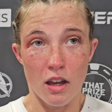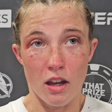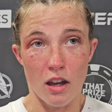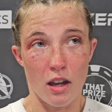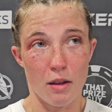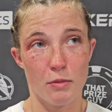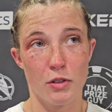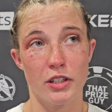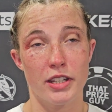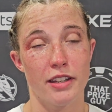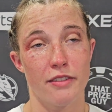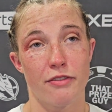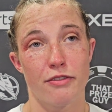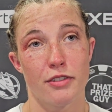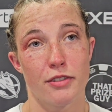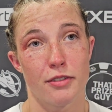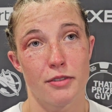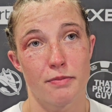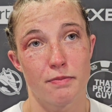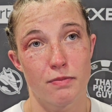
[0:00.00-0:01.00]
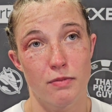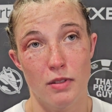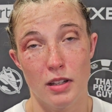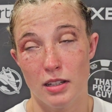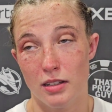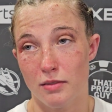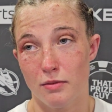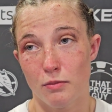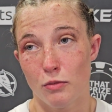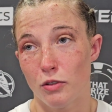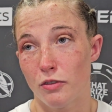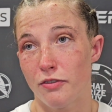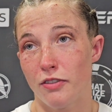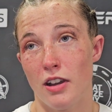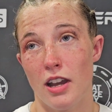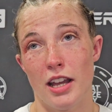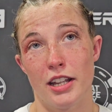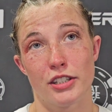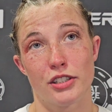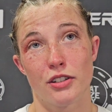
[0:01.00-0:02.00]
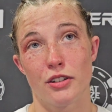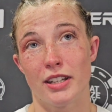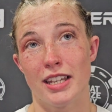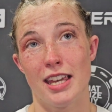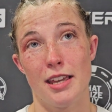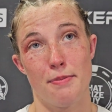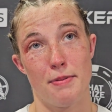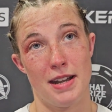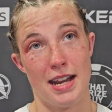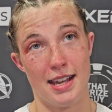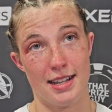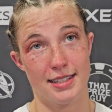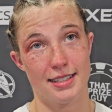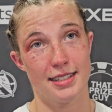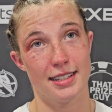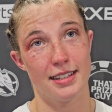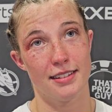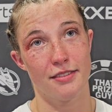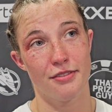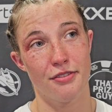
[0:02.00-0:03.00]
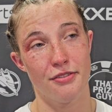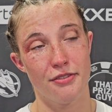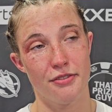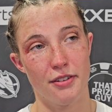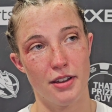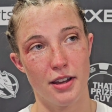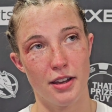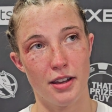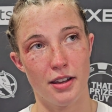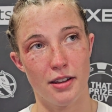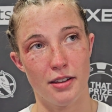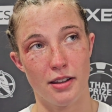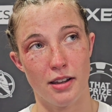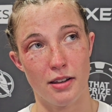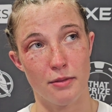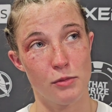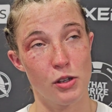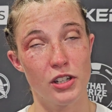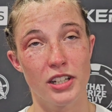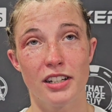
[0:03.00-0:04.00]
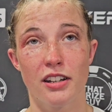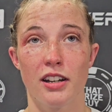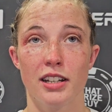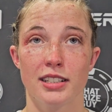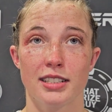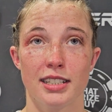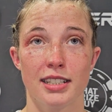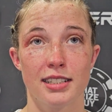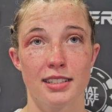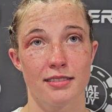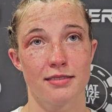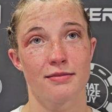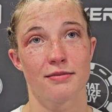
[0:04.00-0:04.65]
I'm looking for more fights, you know, keeping active. I'm only 19.